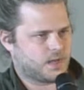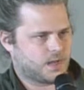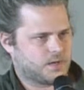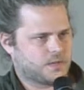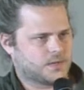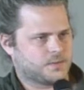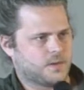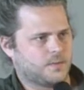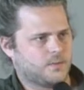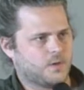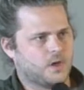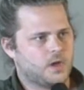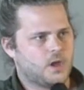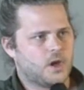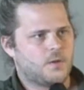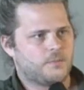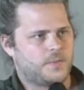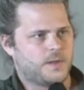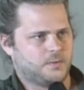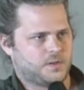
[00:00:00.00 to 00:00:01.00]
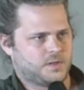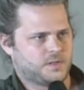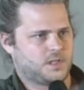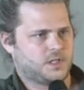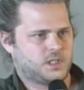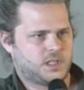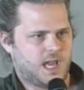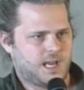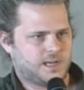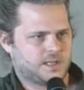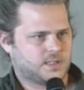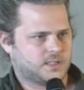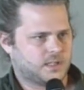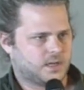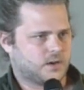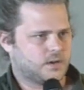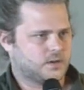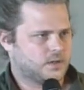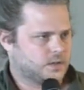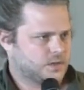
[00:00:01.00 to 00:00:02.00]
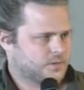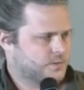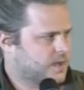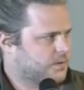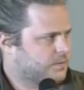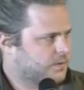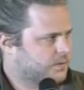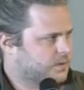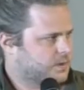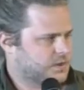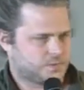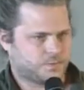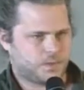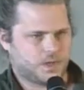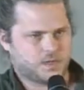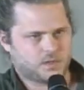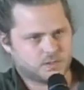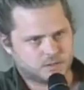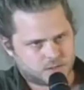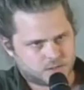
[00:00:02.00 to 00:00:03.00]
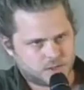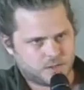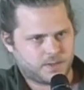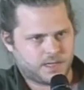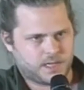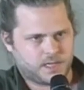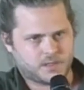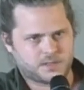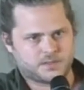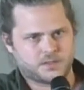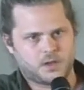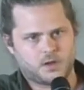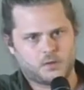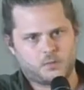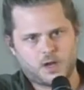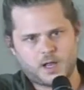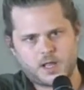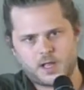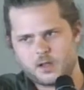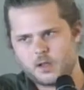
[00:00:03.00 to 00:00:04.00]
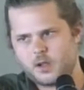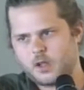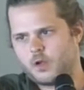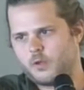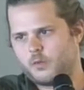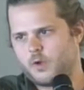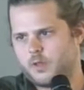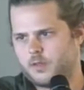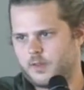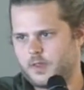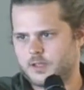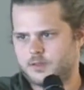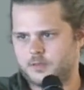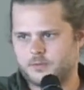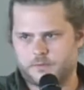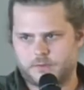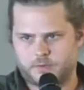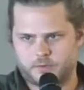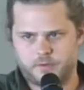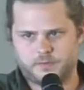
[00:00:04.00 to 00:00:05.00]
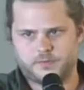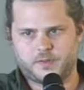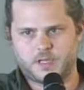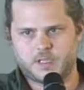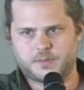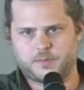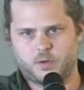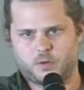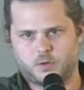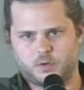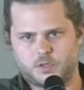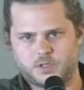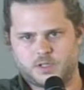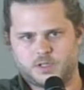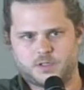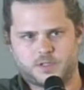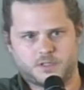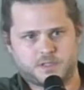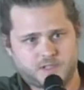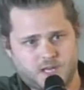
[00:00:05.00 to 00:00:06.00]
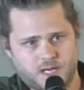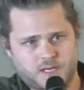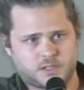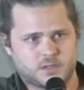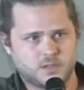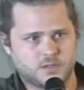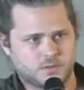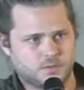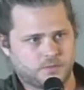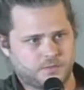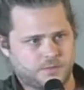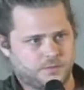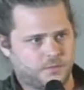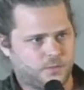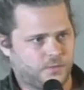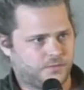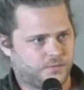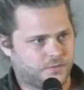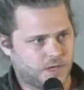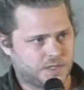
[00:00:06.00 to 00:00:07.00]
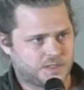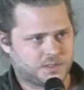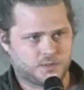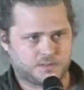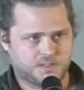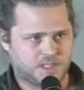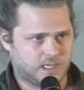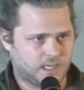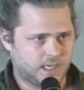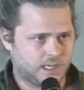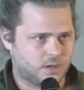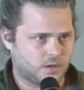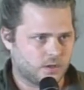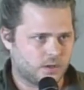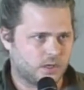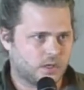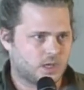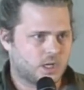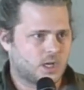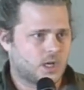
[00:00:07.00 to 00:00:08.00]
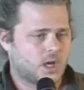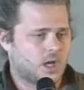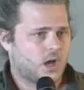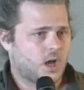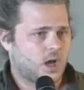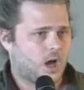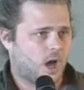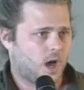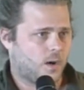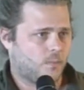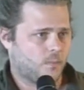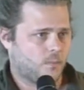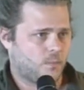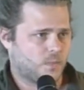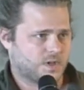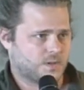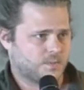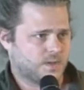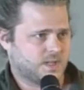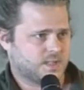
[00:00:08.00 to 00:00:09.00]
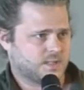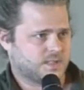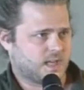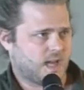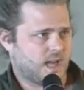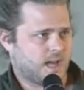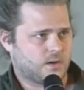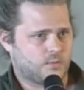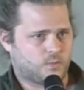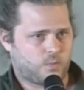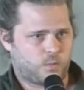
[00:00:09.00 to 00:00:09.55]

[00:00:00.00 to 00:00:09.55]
newspaper. People are essentially editing their own newspaper just by consuming it in a certain way, whether that's through Facebook or just the sections or verticals they click on. Which means that